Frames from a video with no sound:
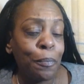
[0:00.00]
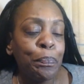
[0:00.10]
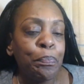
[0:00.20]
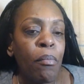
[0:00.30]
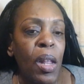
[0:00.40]

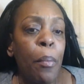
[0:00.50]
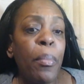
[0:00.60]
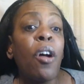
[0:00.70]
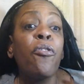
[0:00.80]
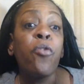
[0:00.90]
but
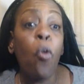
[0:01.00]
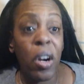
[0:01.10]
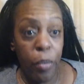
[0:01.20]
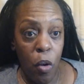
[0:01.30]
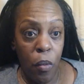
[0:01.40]
affordable.
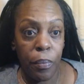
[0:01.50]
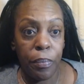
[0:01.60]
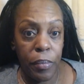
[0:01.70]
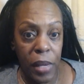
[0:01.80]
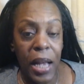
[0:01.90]

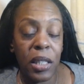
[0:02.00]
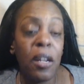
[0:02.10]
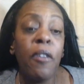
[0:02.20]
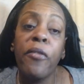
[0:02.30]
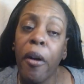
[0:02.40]
Yes, very
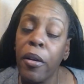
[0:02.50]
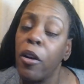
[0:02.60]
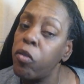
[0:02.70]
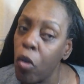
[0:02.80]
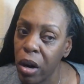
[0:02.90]
affordable.